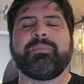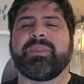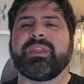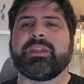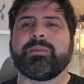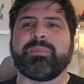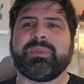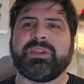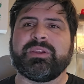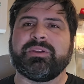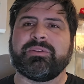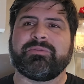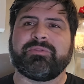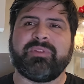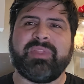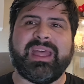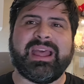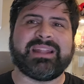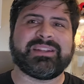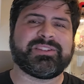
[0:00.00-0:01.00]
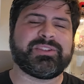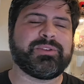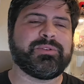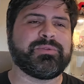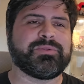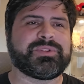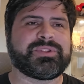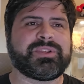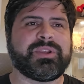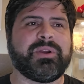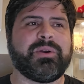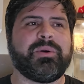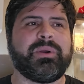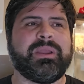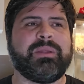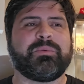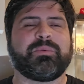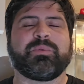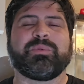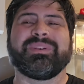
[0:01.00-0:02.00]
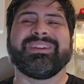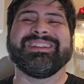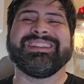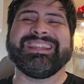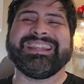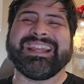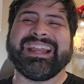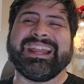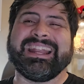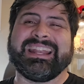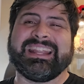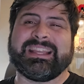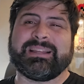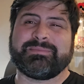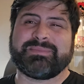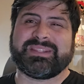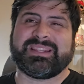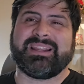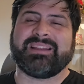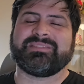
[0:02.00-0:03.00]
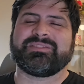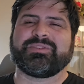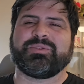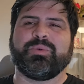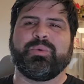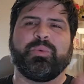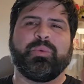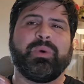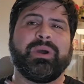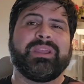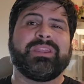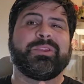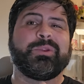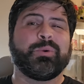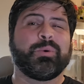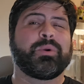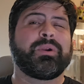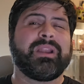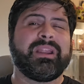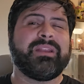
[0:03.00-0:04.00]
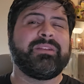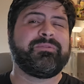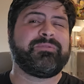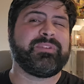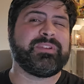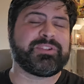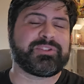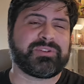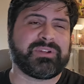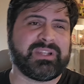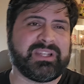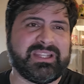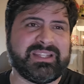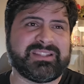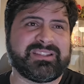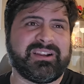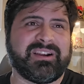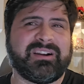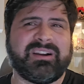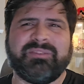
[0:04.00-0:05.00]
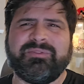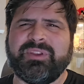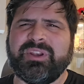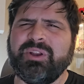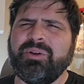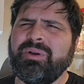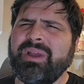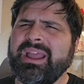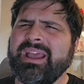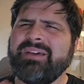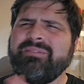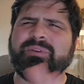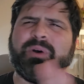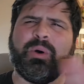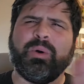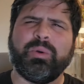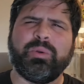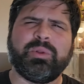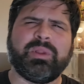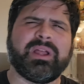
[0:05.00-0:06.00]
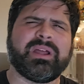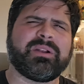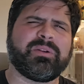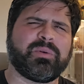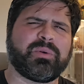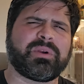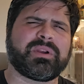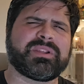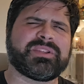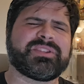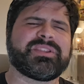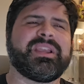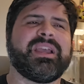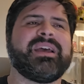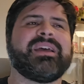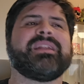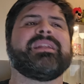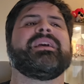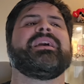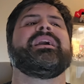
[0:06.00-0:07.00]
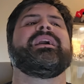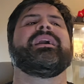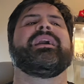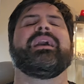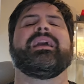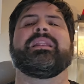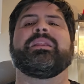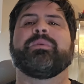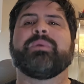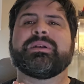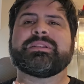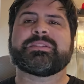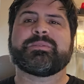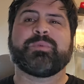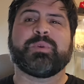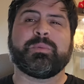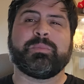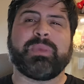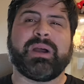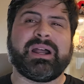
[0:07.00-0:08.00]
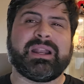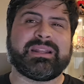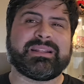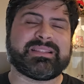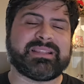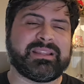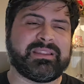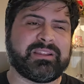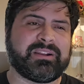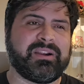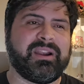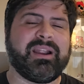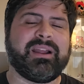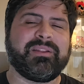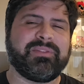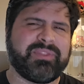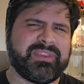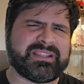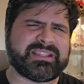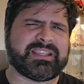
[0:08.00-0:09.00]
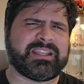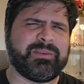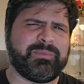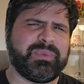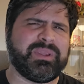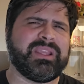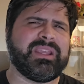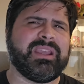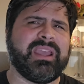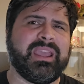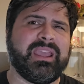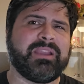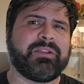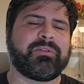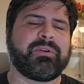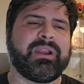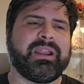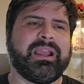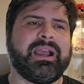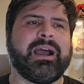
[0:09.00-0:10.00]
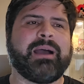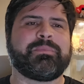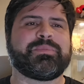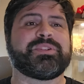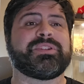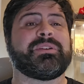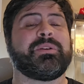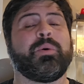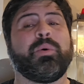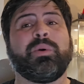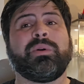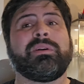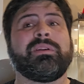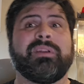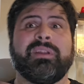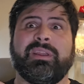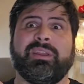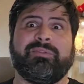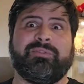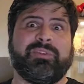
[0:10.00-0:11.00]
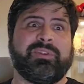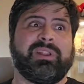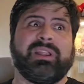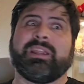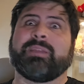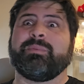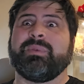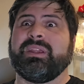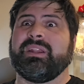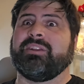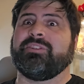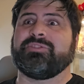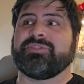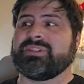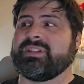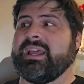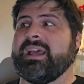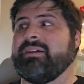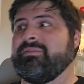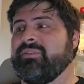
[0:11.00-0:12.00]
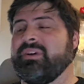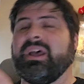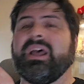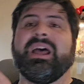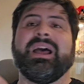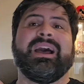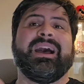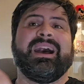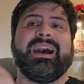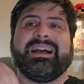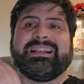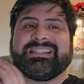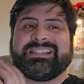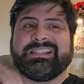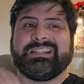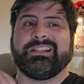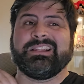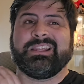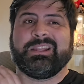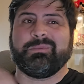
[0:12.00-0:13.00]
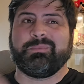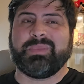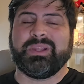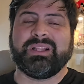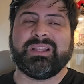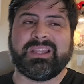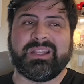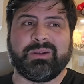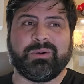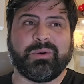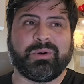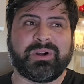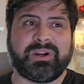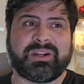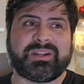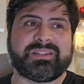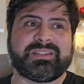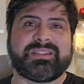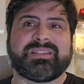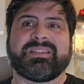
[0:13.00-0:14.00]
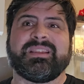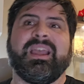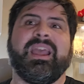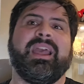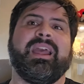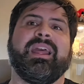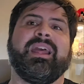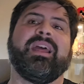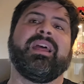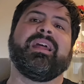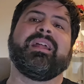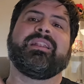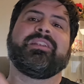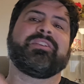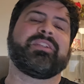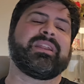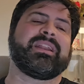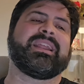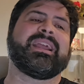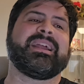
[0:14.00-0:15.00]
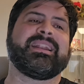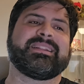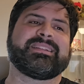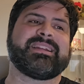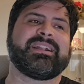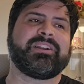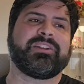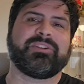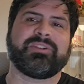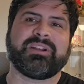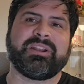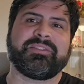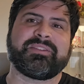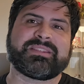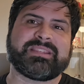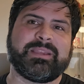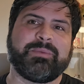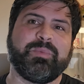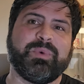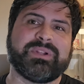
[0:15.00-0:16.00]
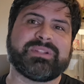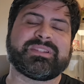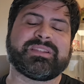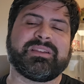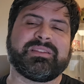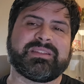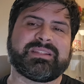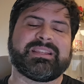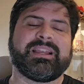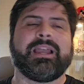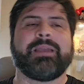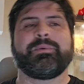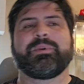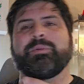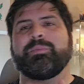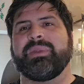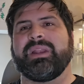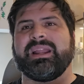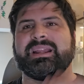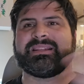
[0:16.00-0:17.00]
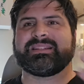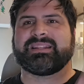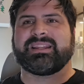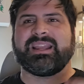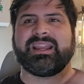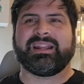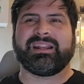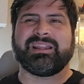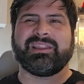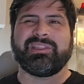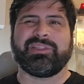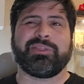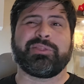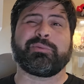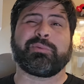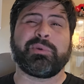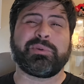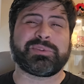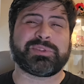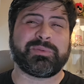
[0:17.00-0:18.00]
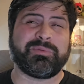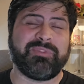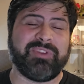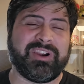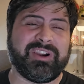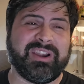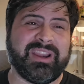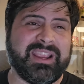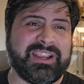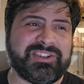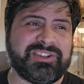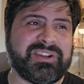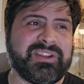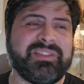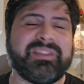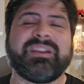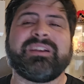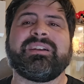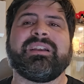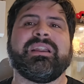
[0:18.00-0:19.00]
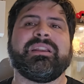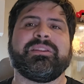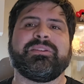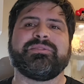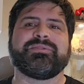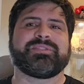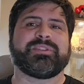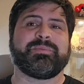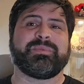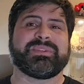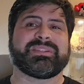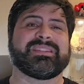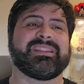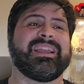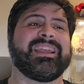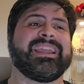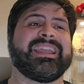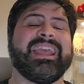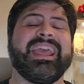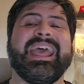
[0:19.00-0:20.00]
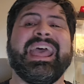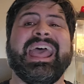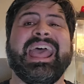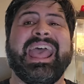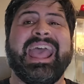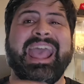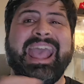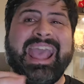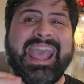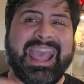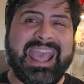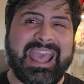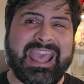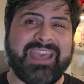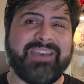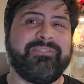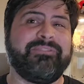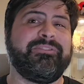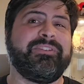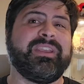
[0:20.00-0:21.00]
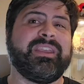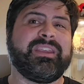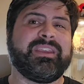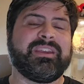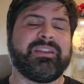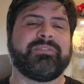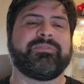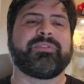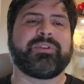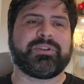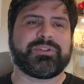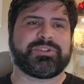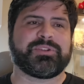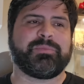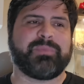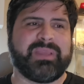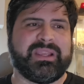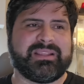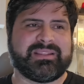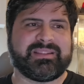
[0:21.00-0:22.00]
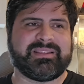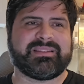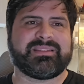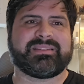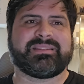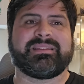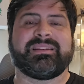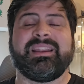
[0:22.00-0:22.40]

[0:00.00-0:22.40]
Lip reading: They could be good for that too. So it really kind of comes down to what your infantry needs are. If you don't have a whole lot of orcs yet and you want some more bodies on the ground, this could be a great option. Or if you're like me and you just have a zillion billion orcs and you're getting kind of tired of looking at the same ones all the time, it could be nice to kind of throw some variation in there and use them as like heavy conversion bases.